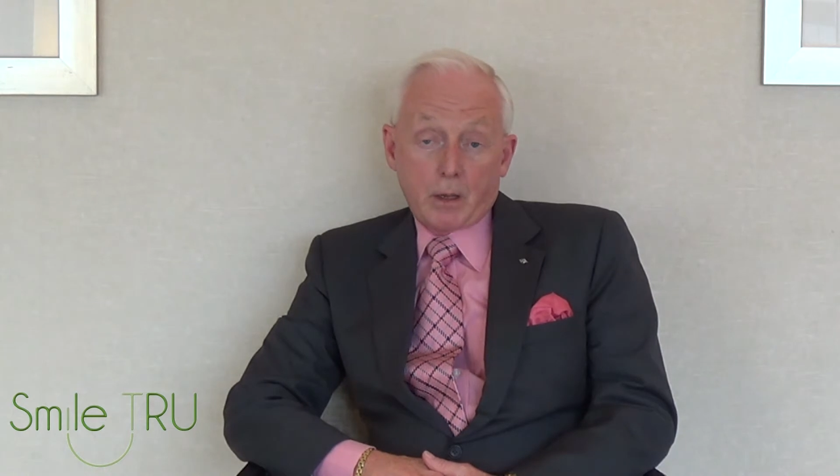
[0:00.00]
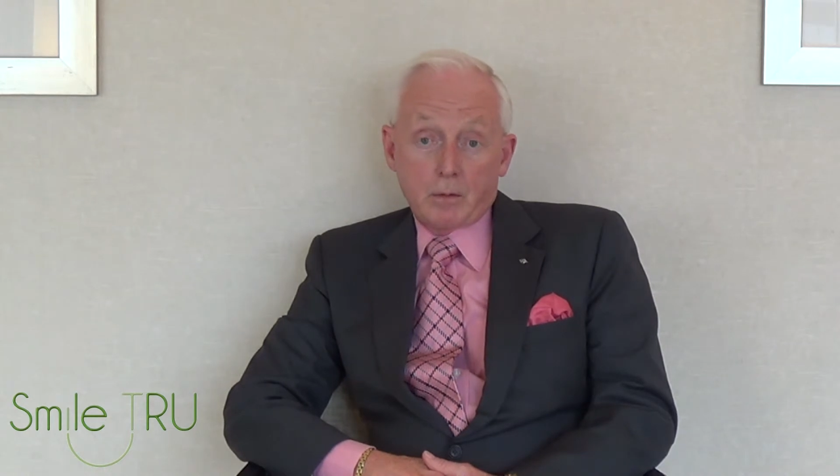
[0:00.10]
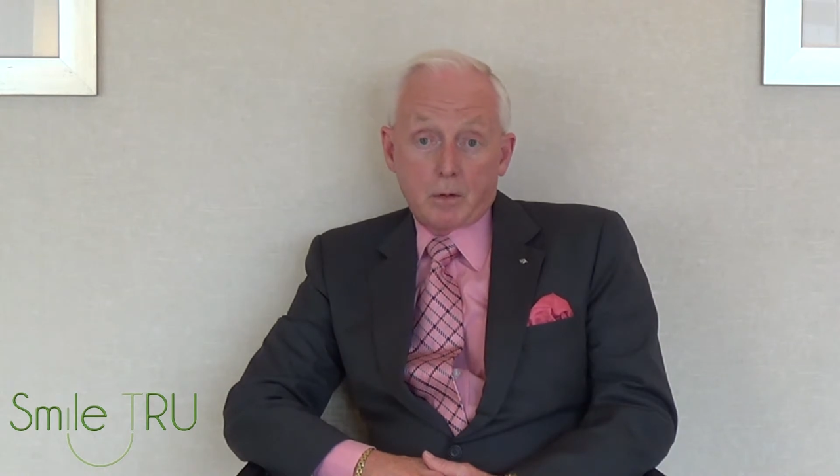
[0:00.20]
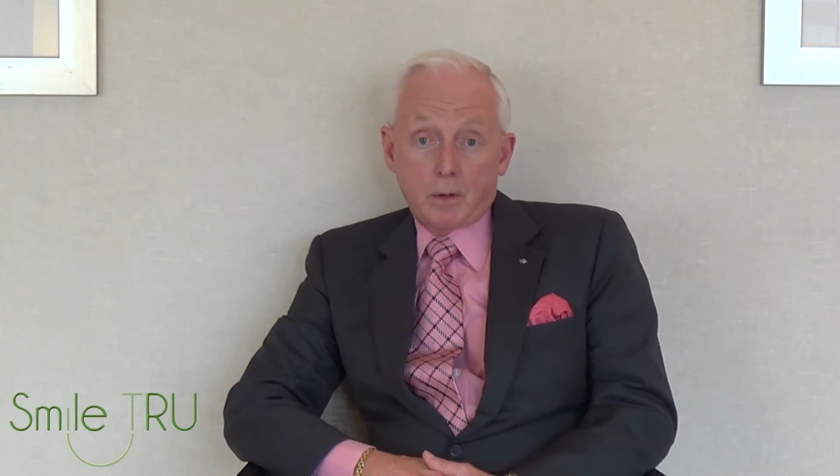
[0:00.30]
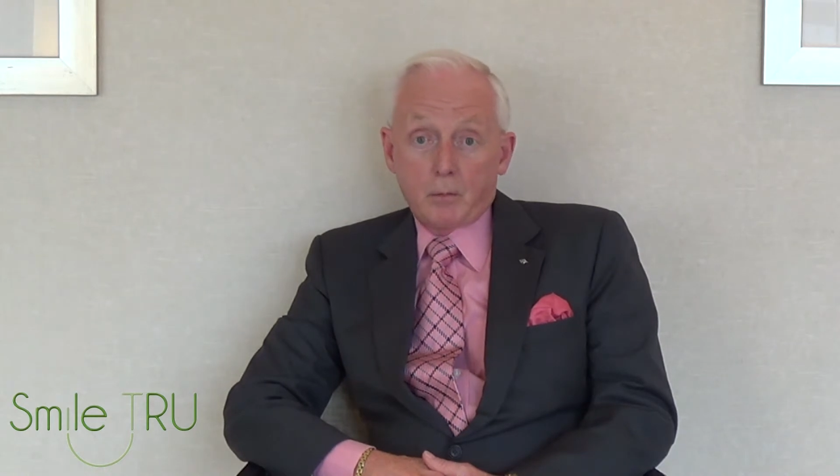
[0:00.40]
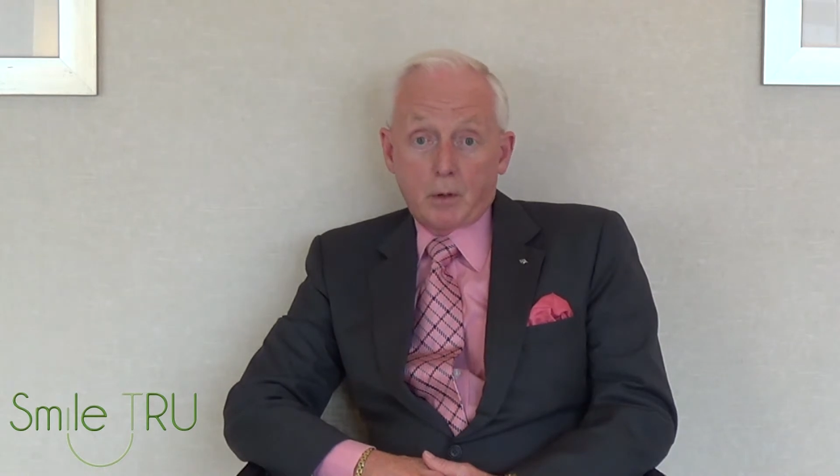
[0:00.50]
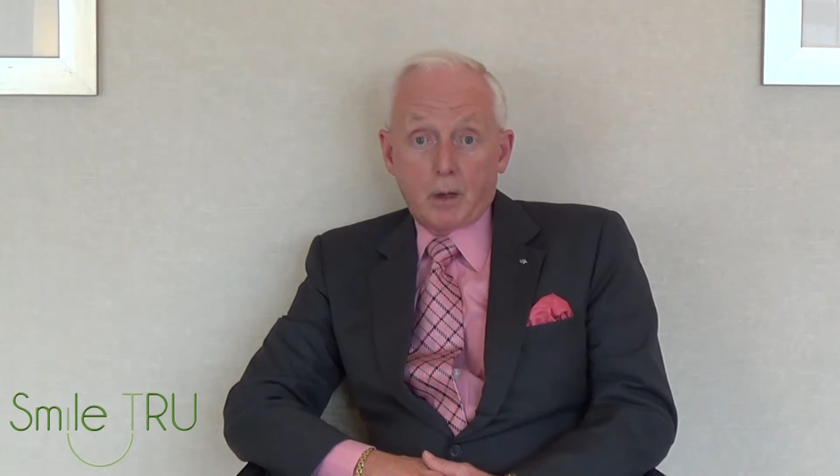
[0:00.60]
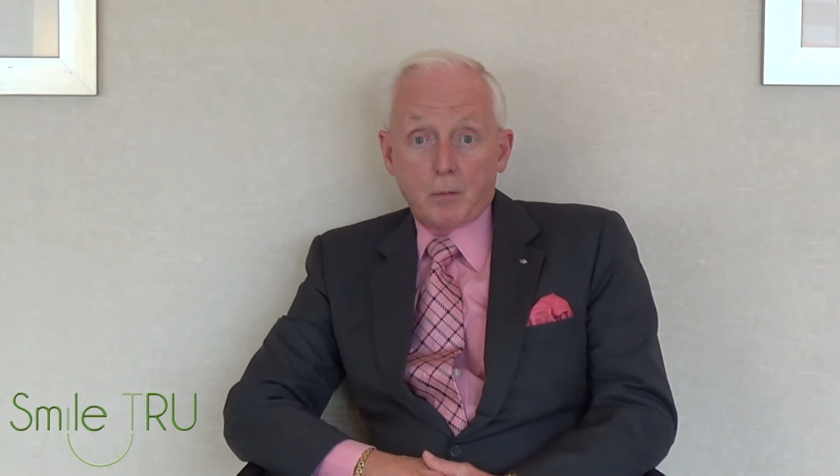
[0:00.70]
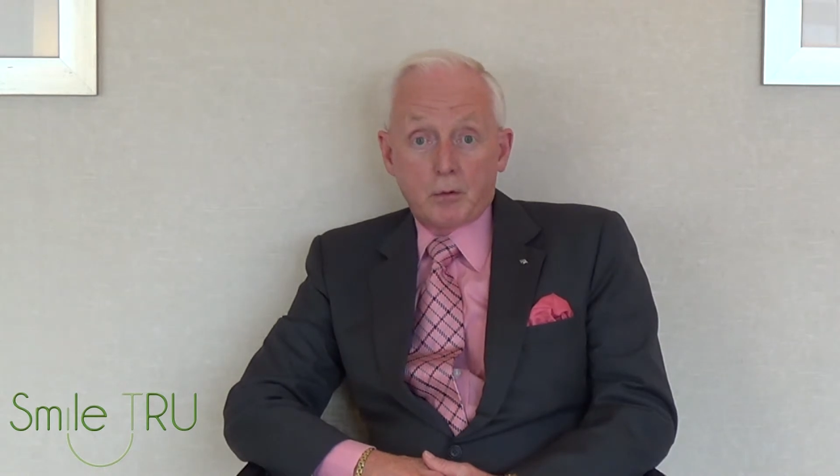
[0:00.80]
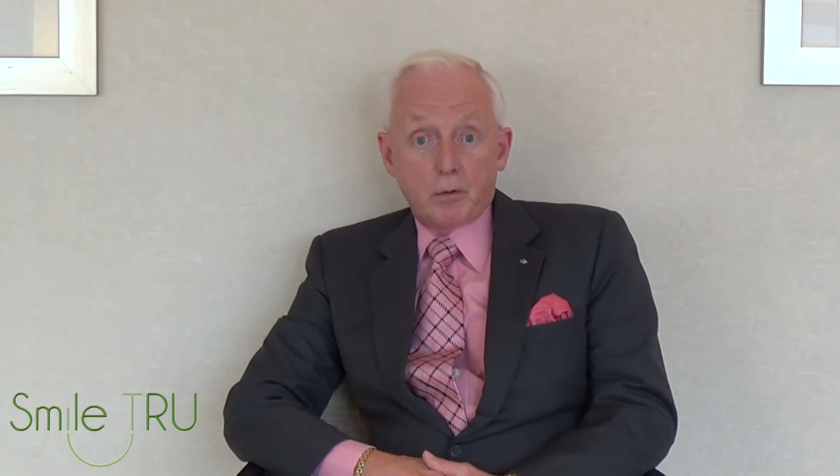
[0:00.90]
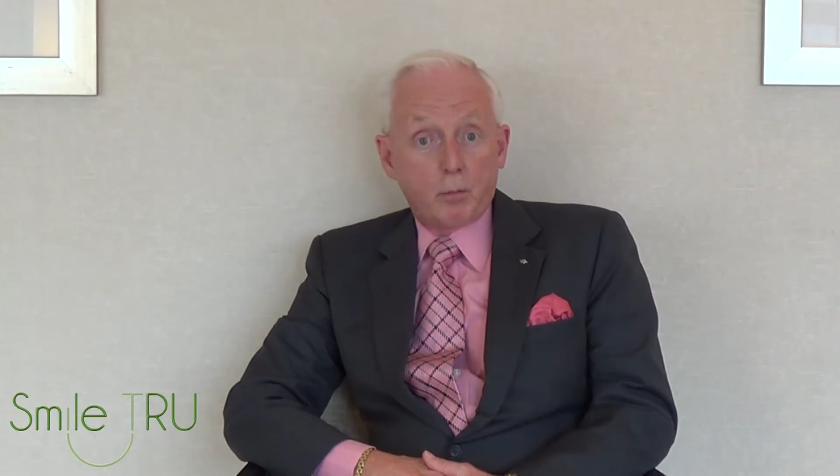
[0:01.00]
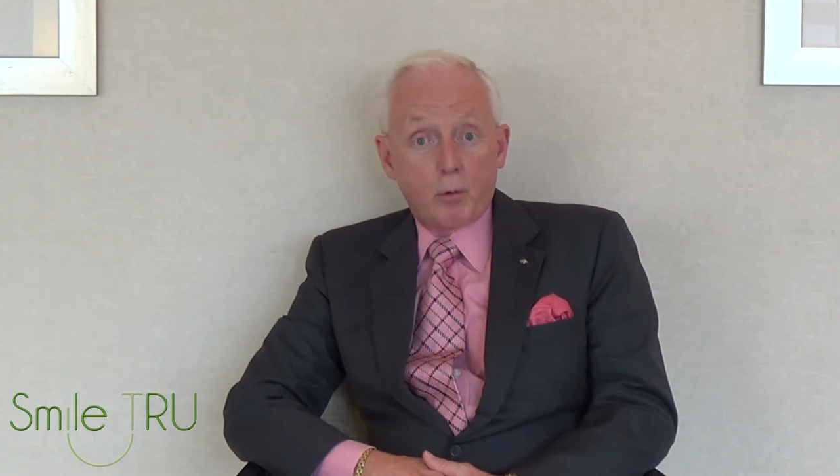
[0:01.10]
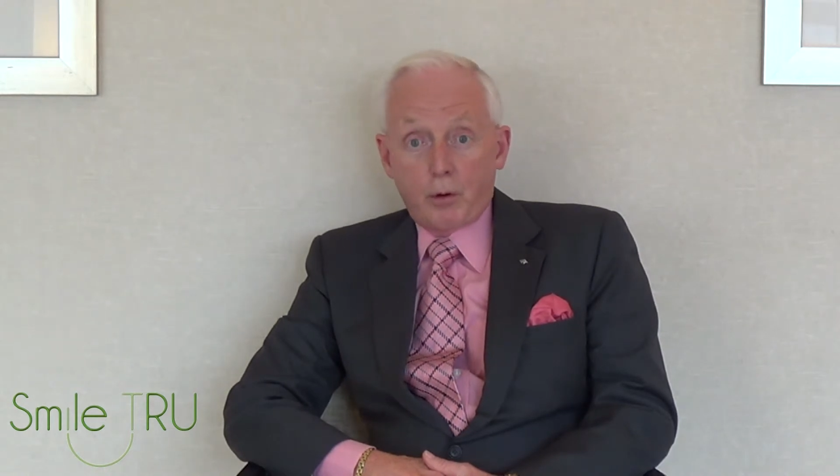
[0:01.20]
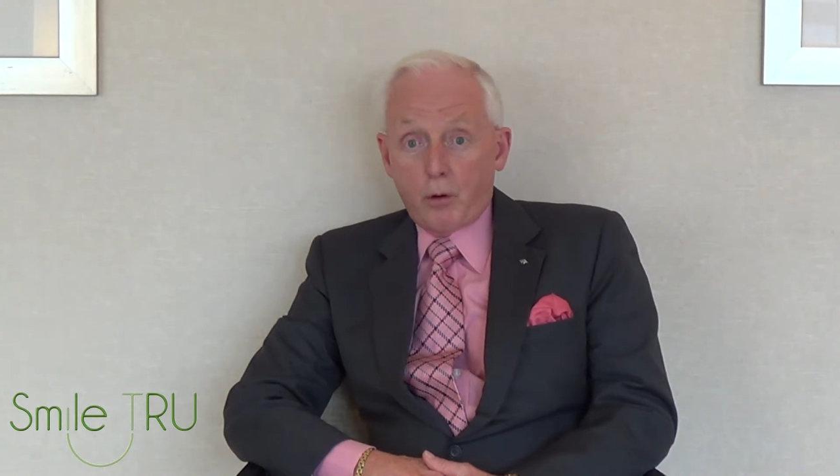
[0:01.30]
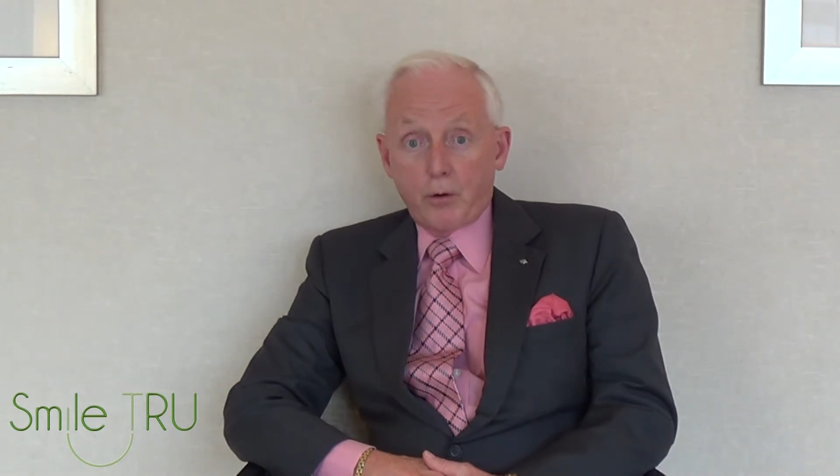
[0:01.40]
and sometimes just
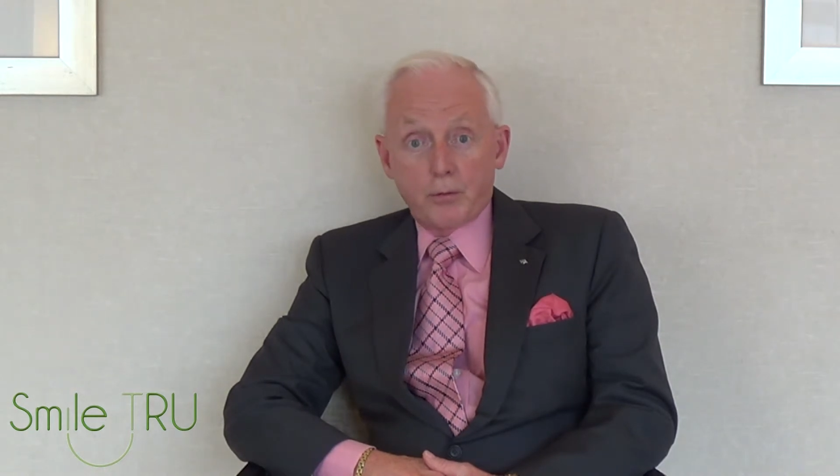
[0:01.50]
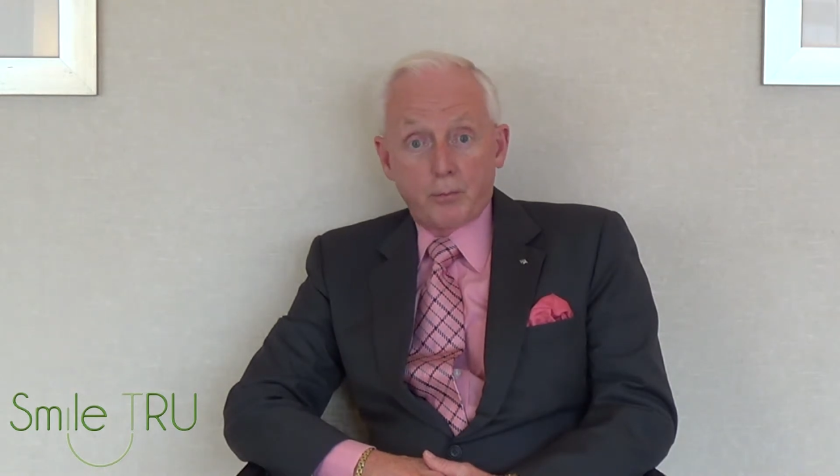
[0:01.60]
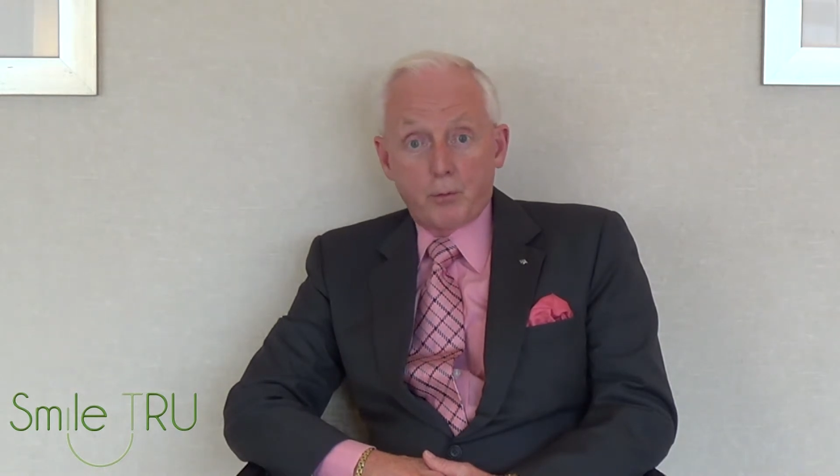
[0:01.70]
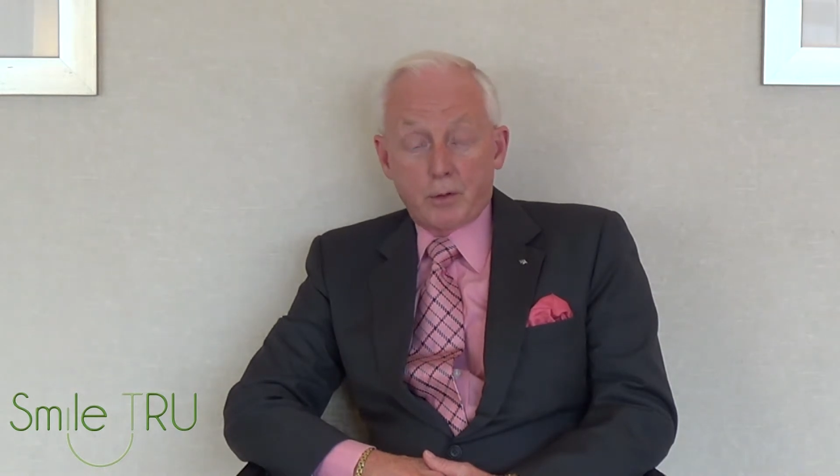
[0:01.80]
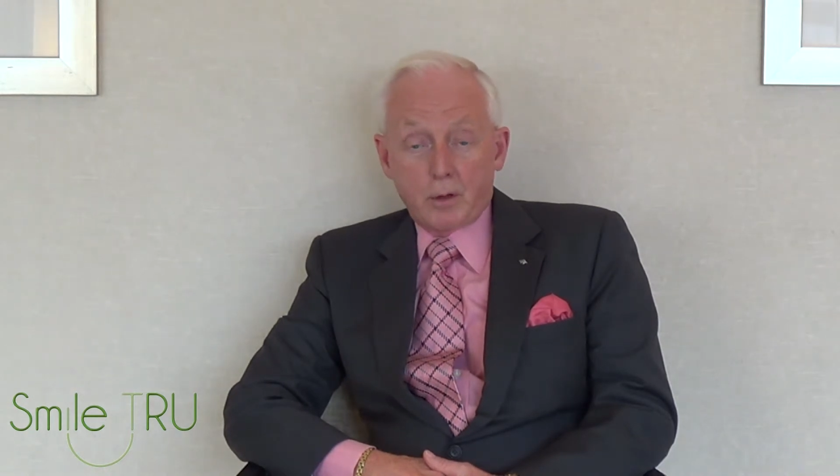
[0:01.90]
one arch where it's